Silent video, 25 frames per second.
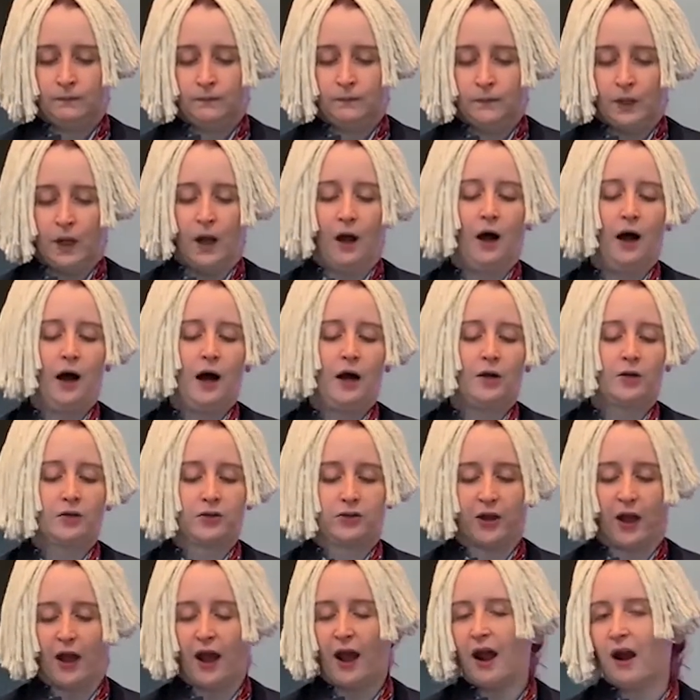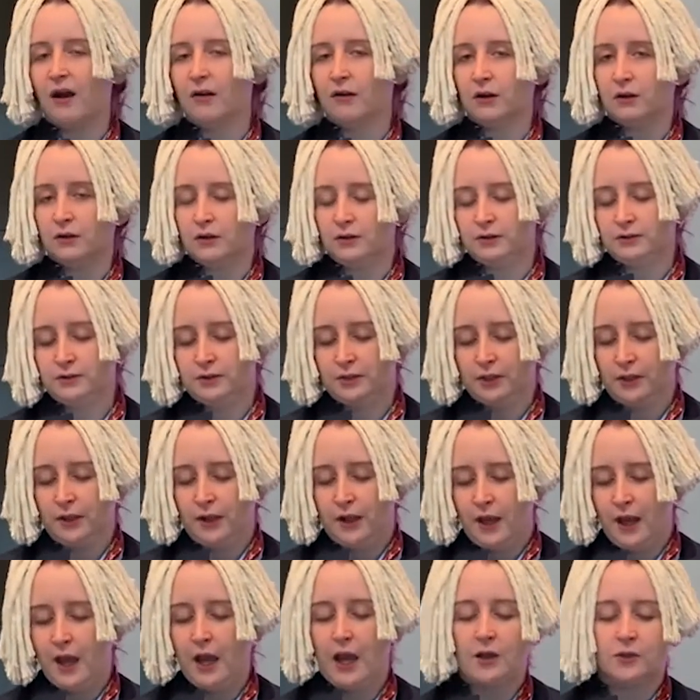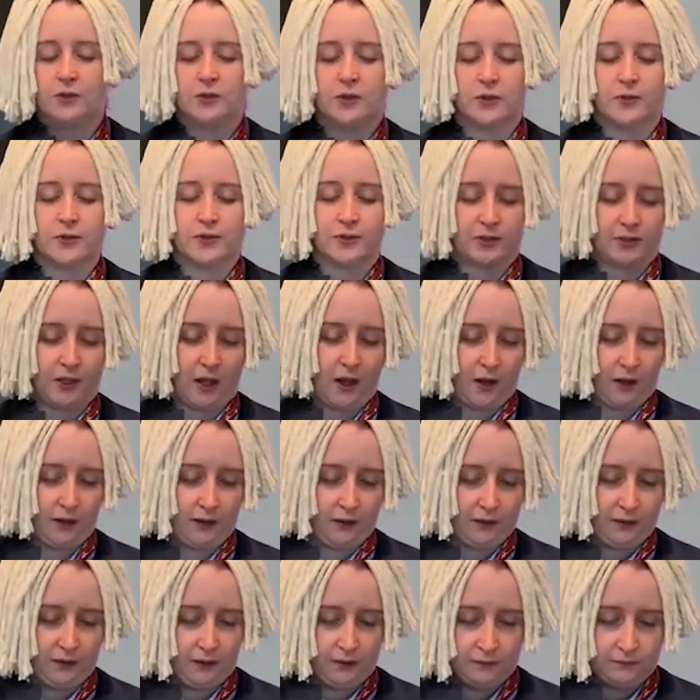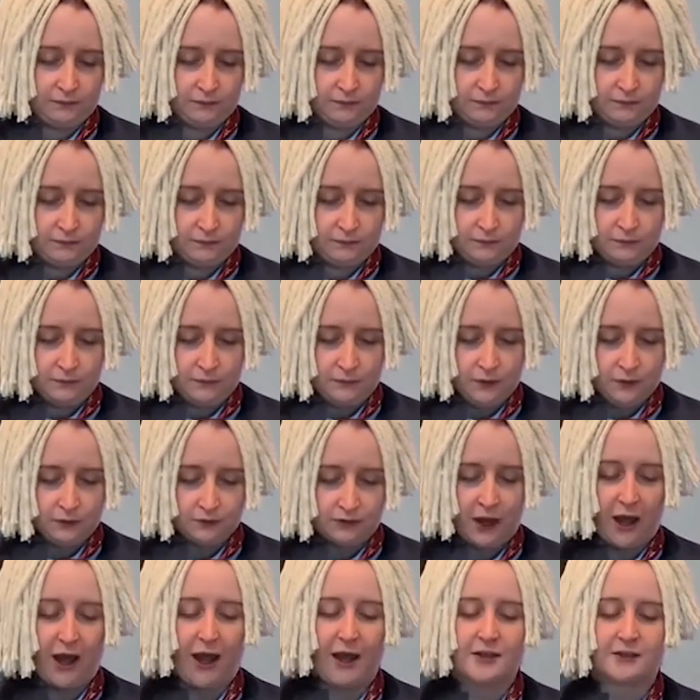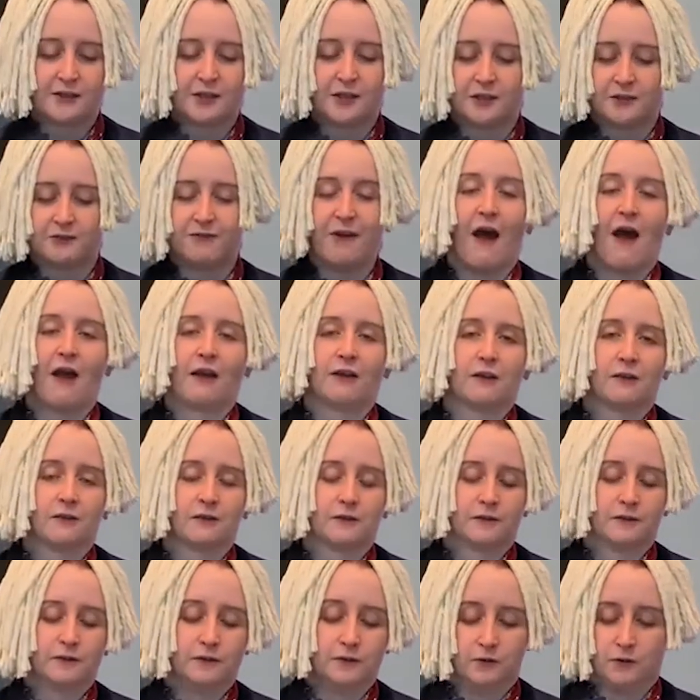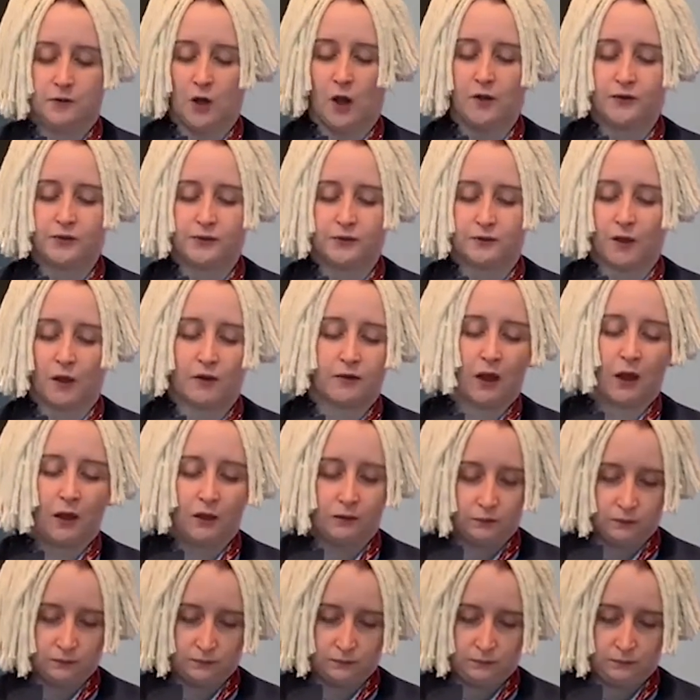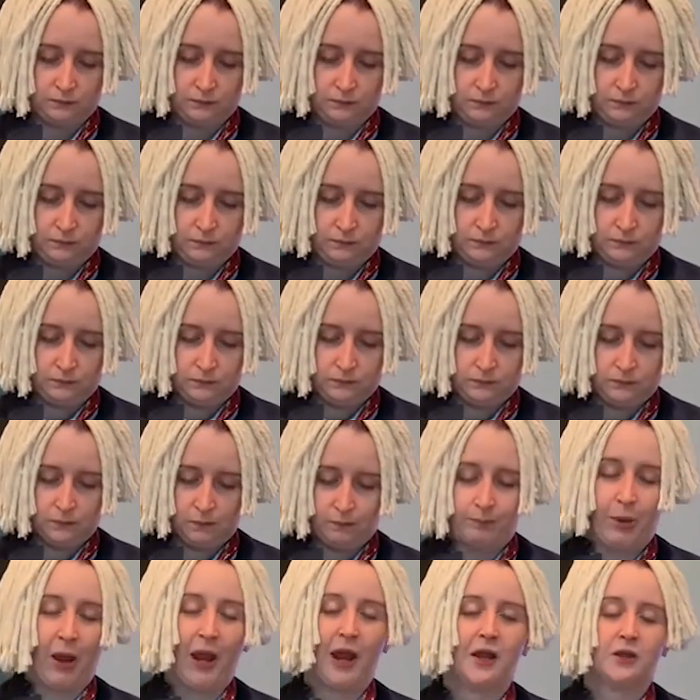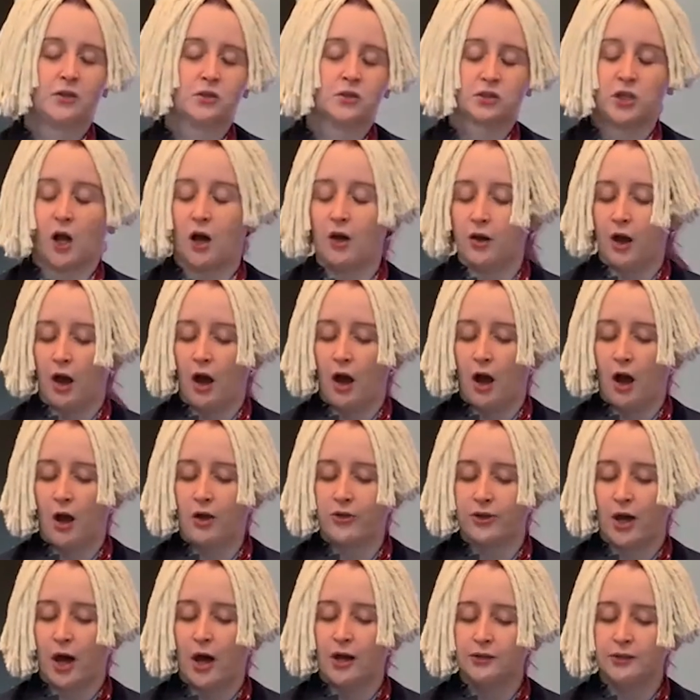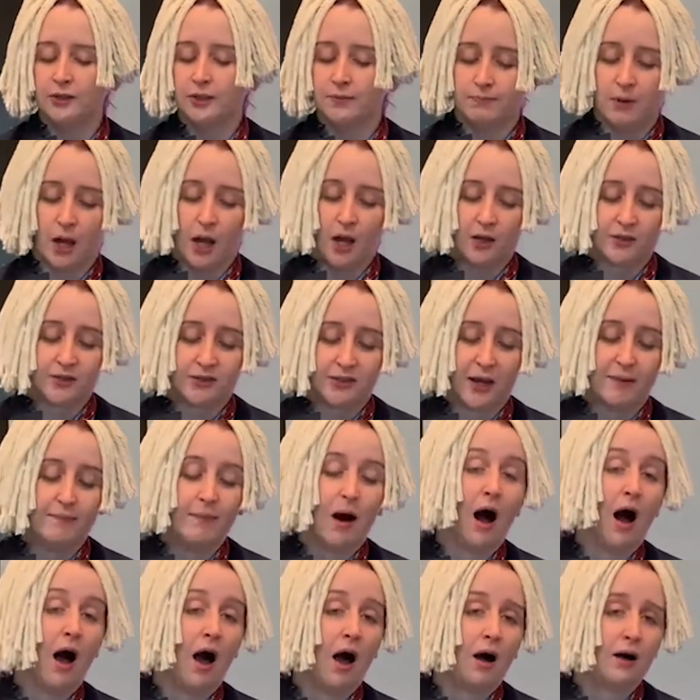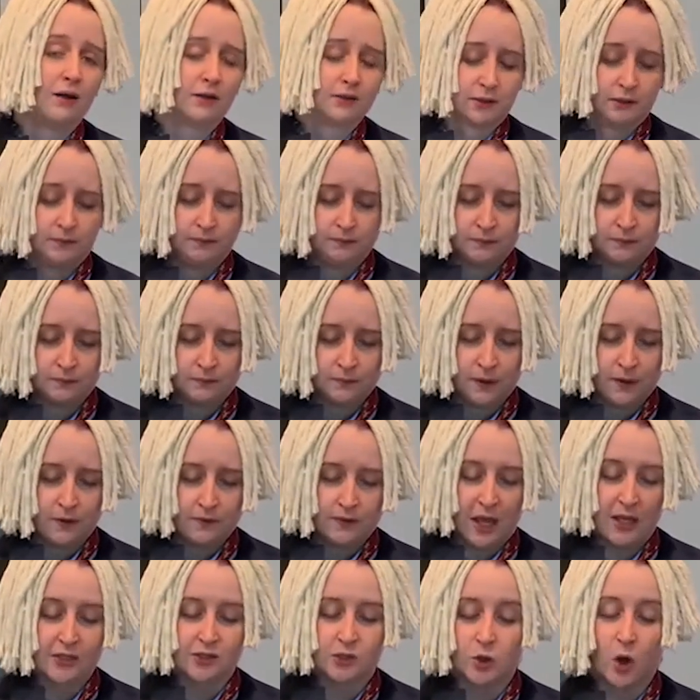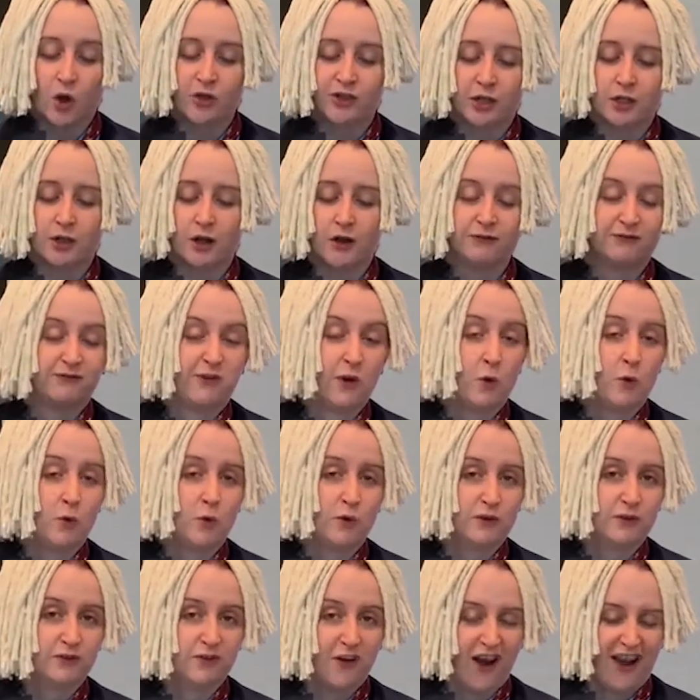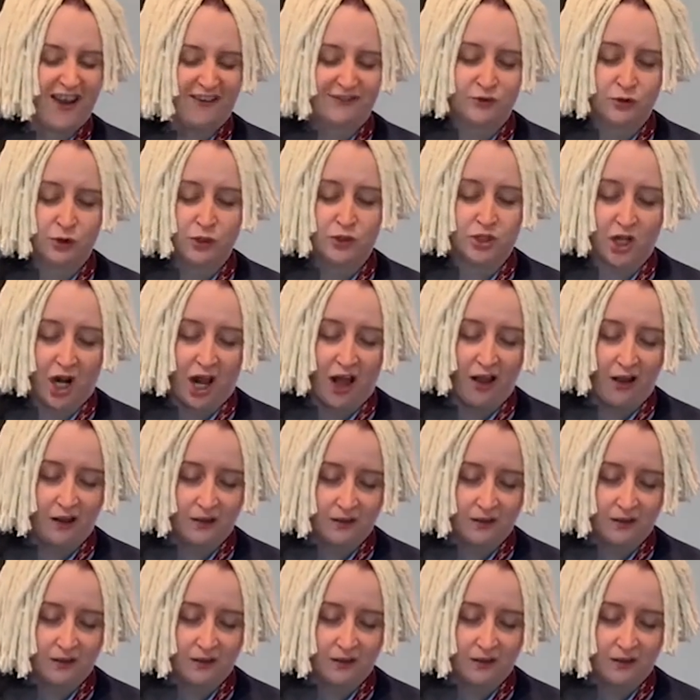Hark the herald angels sing, Pfizer's vax is just the thing. Peace on earth and mercy mild, there's not enough food for every child.